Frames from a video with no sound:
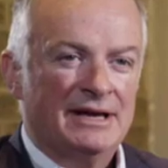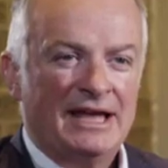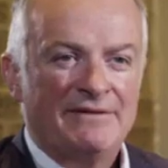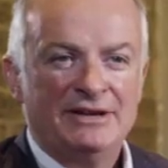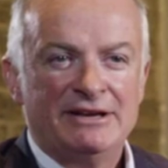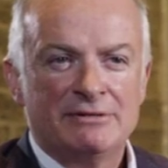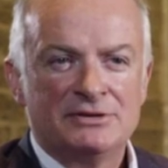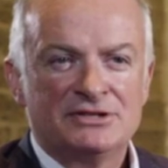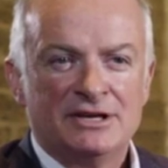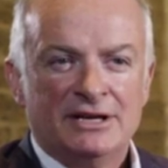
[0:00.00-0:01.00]
at Caffè Nero
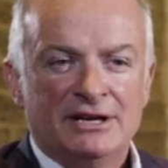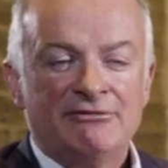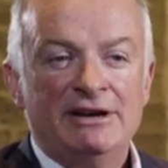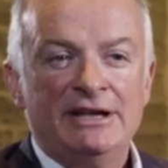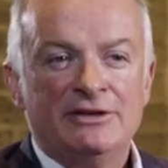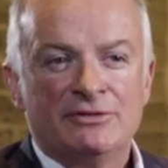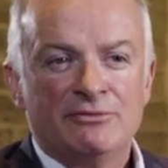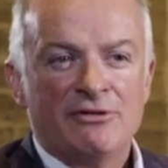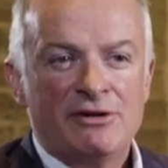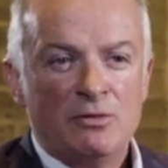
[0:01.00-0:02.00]
was really into
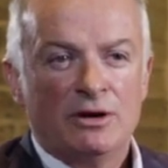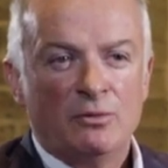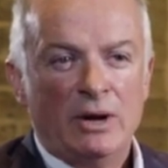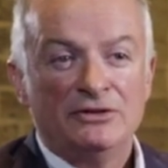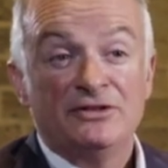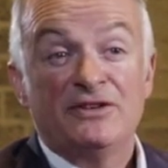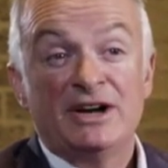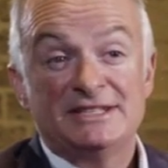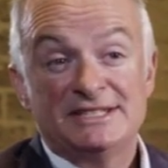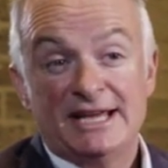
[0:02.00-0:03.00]
very
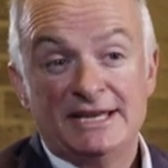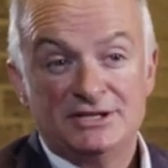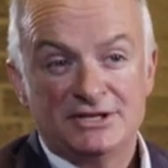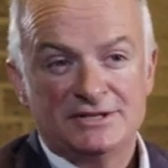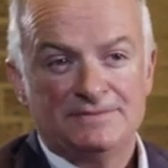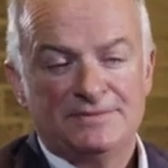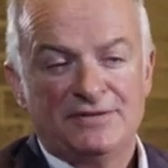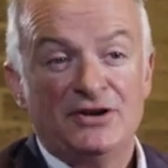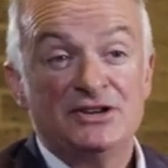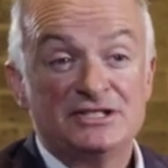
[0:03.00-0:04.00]
well-defined stages. The
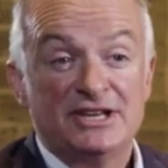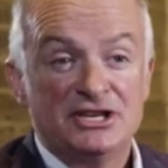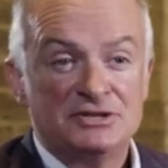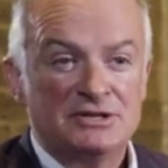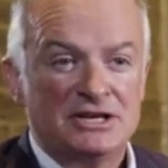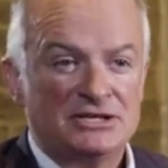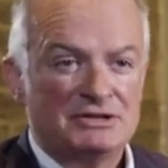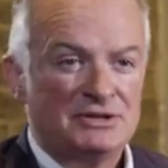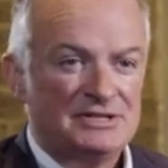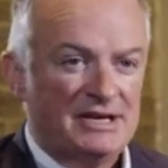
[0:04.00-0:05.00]
first stage was actually
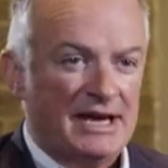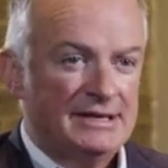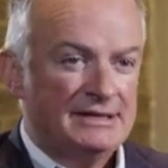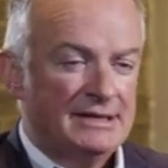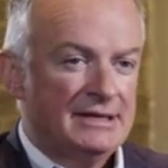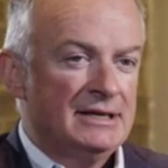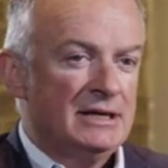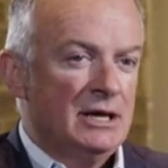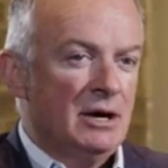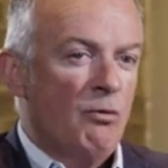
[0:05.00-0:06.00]
to understand
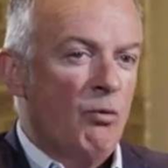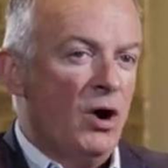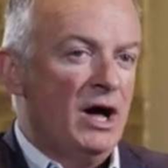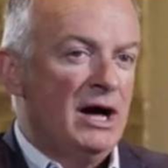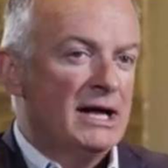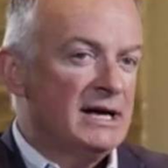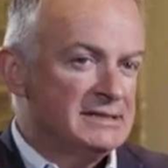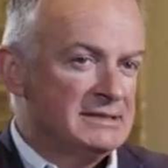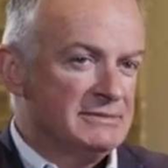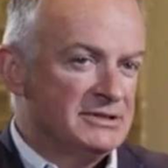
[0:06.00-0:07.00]
what our
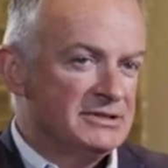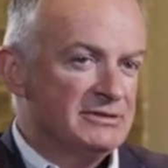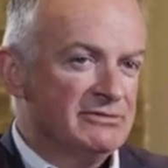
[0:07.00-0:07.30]
customers